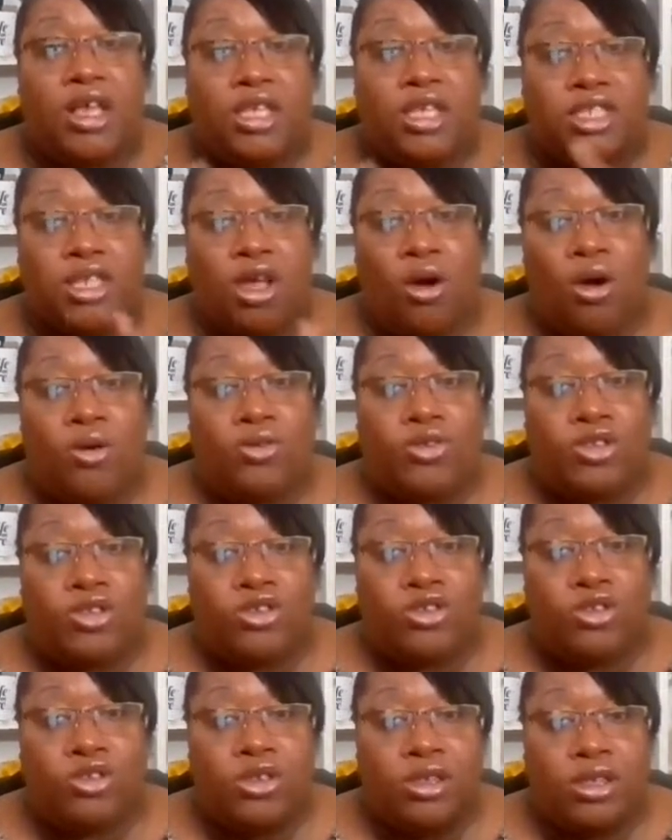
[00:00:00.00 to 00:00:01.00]
So
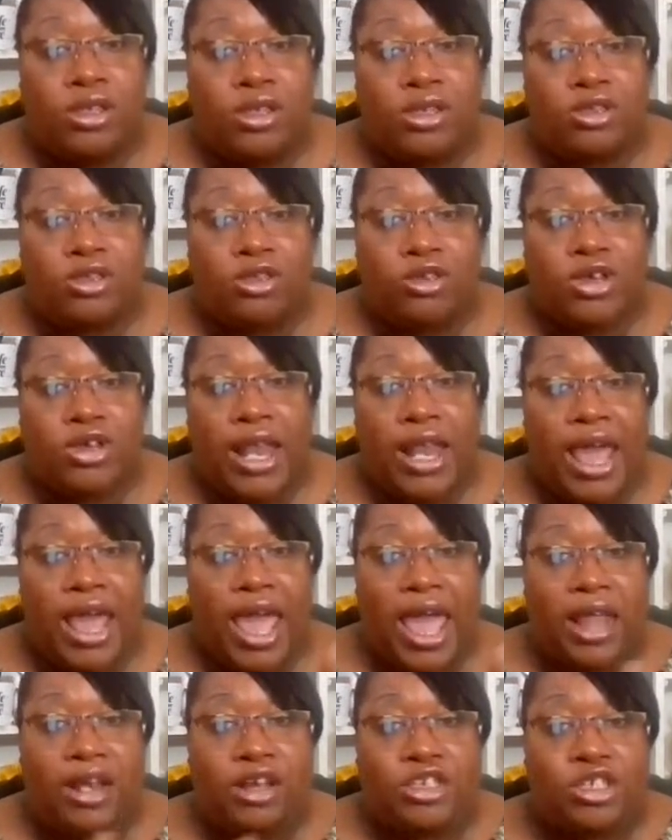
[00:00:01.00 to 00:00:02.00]
You got to
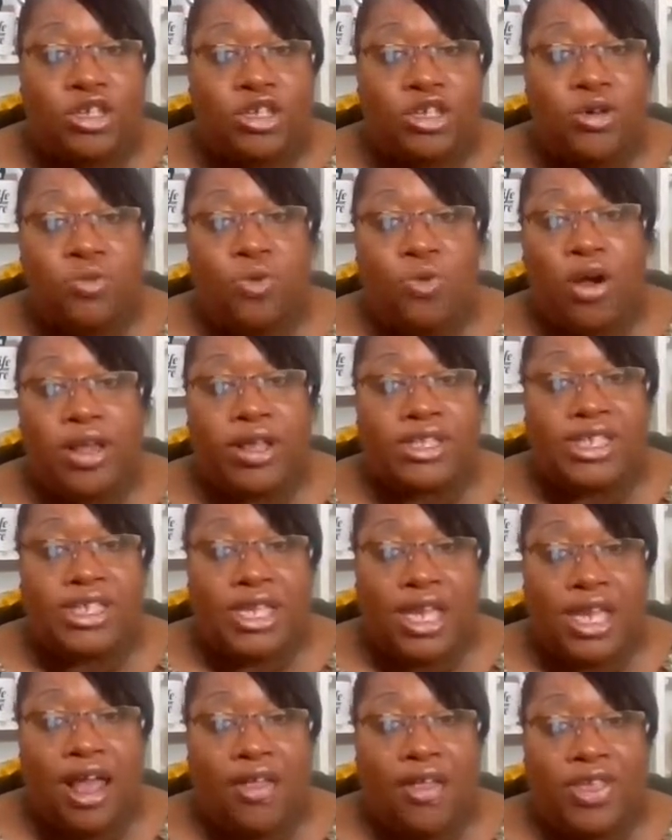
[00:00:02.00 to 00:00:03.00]
have the two working
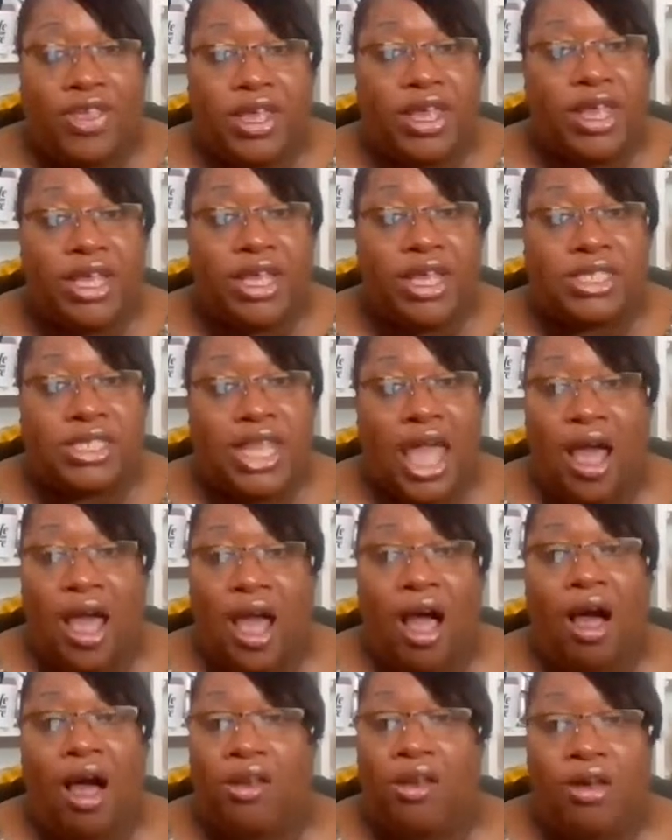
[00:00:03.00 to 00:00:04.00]
together. It's not
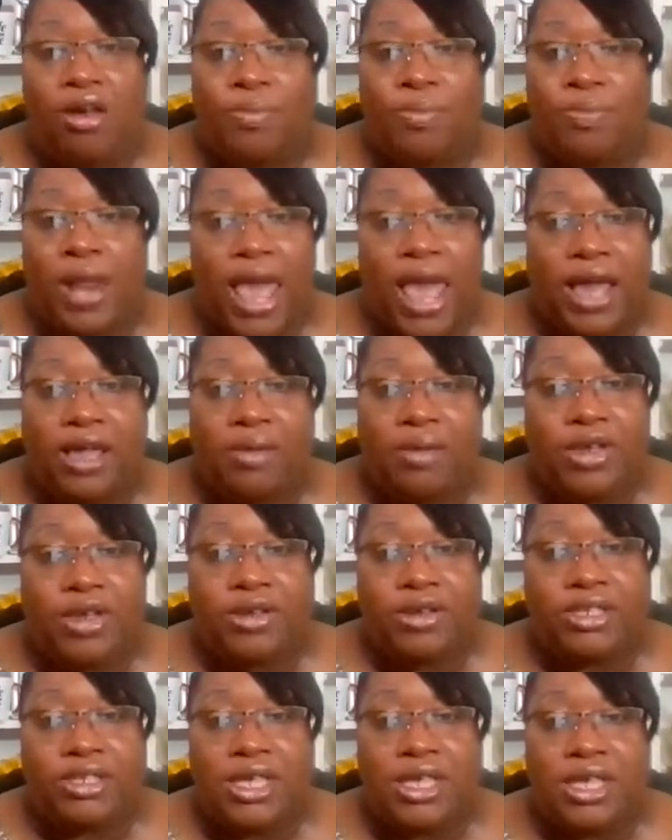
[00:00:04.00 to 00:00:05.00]
all on the Black
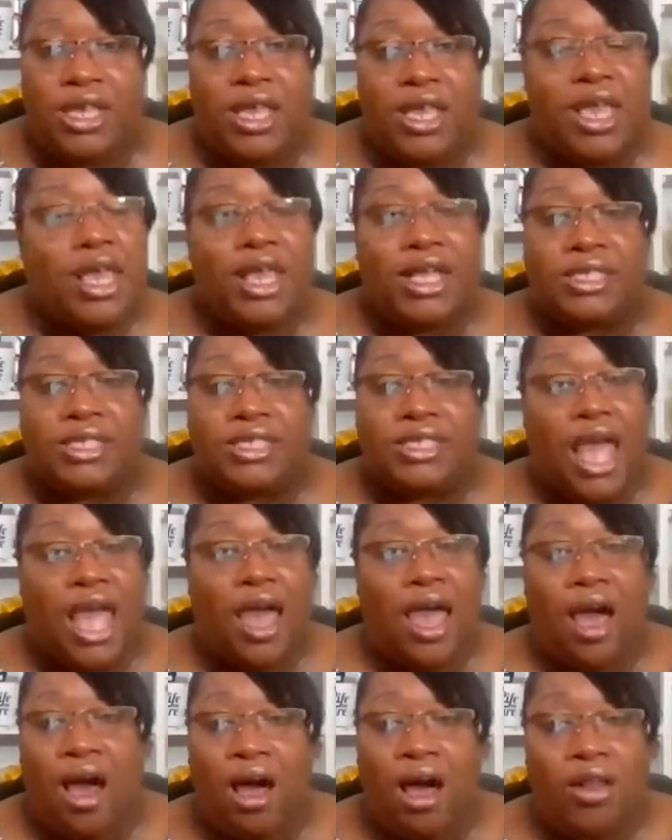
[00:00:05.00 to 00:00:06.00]
community. It's
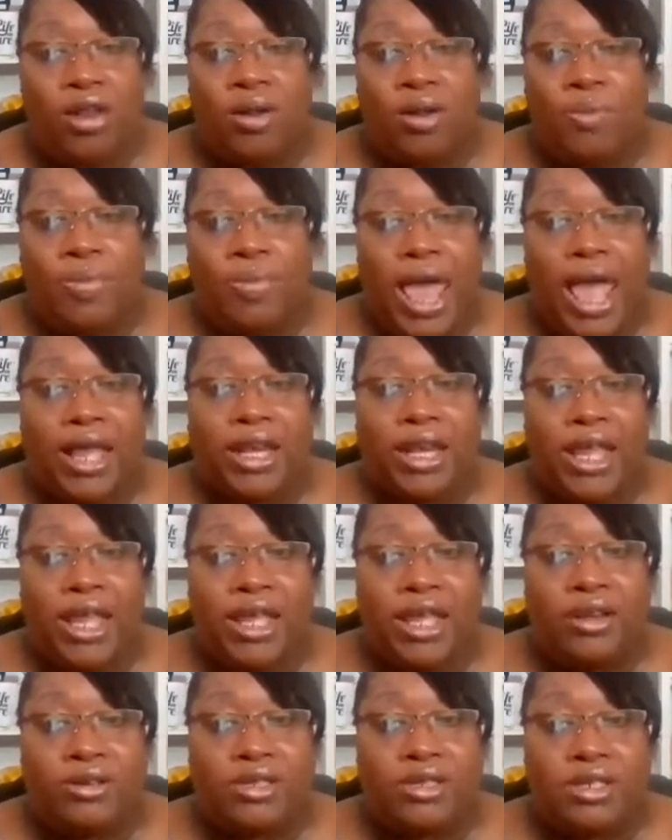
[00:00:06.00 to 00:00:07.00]
not all on the Black
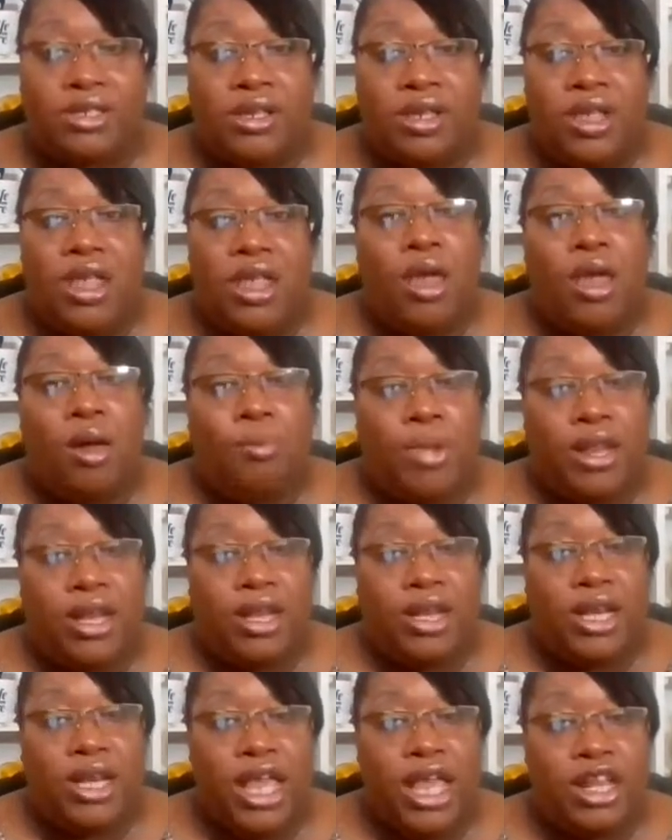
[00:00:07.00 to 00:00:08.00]
leaders, but
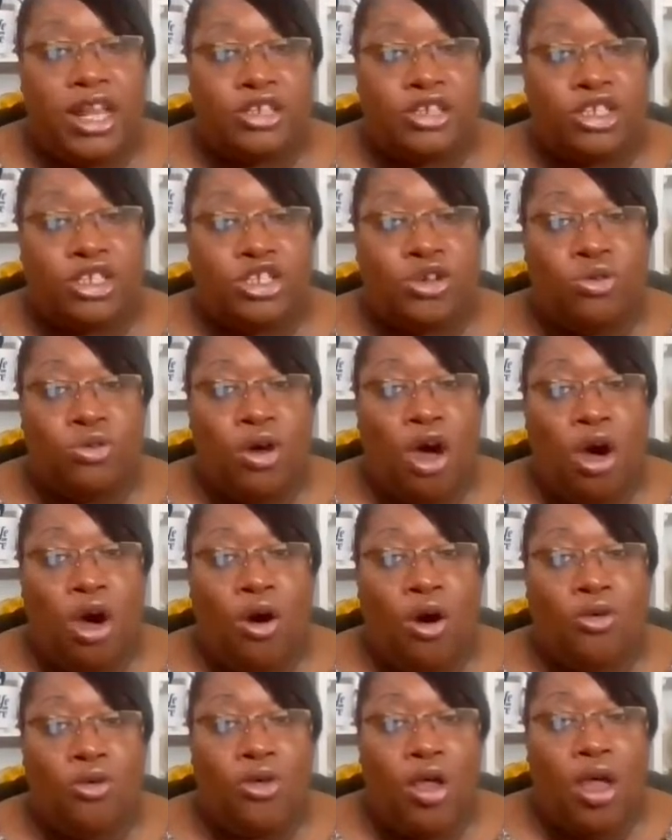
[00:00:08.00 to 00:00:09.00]
the leaders do
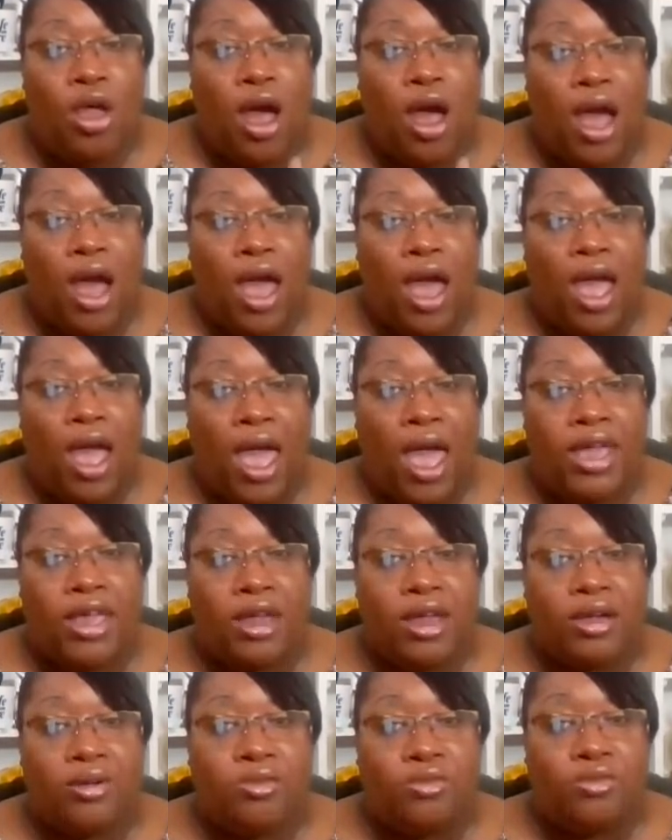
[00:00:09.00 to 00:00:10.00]
hold a
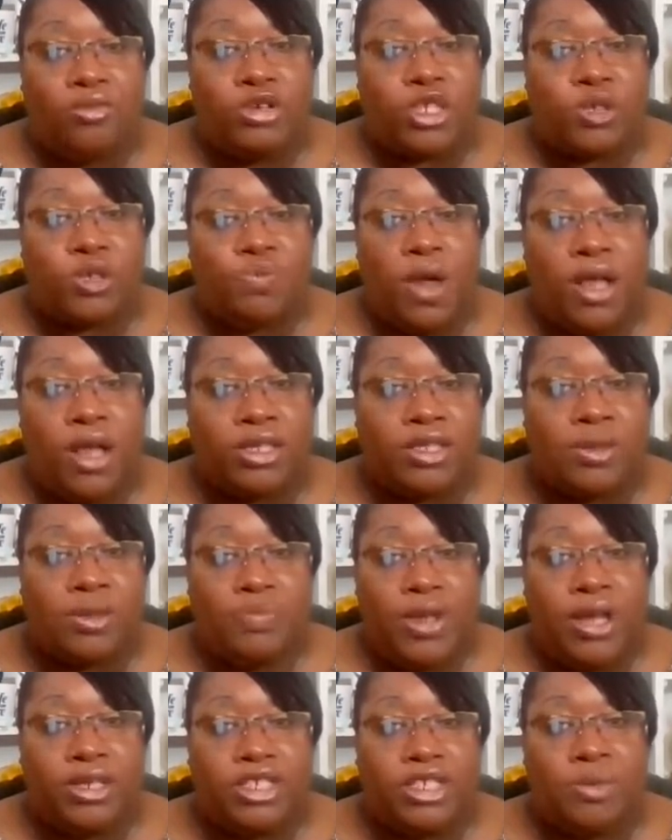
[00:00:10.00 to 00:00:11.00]
higher
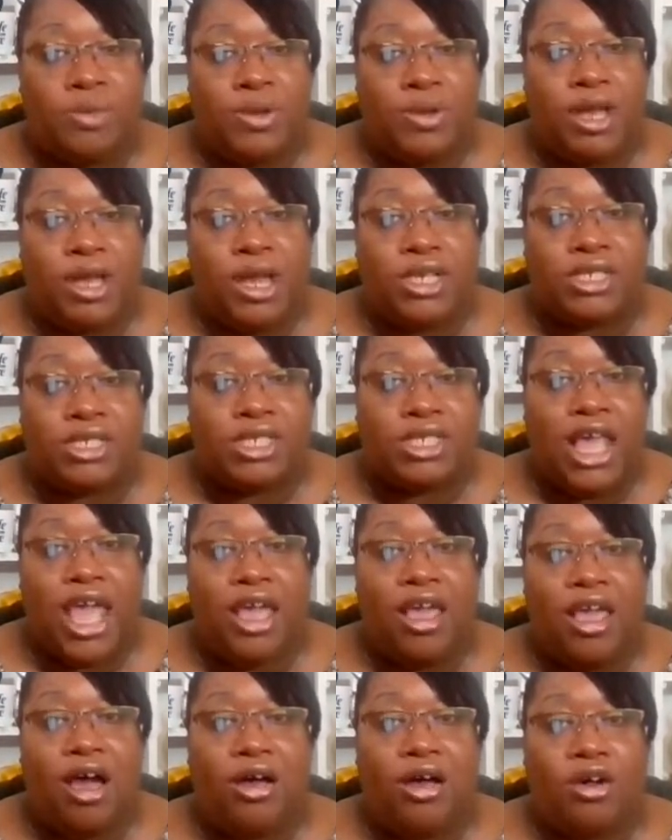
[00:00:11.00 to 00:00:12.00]
responsibility because
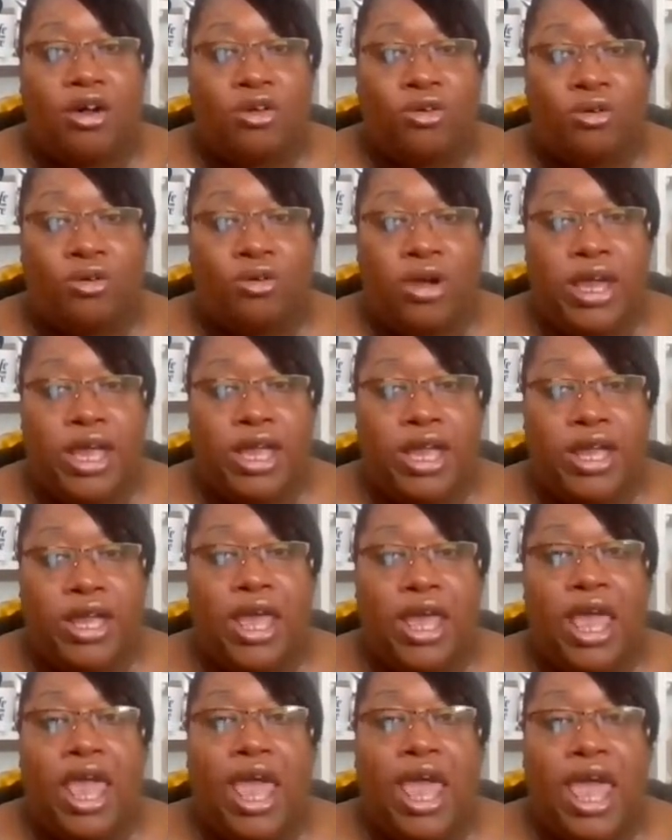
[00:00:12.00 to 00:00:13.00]
they agreed
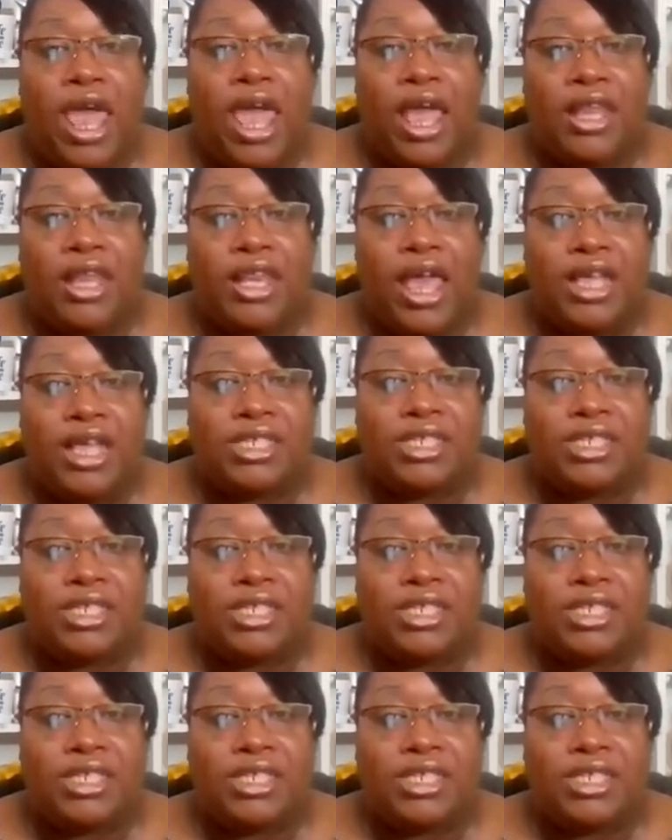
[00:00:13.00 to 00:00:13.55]
and they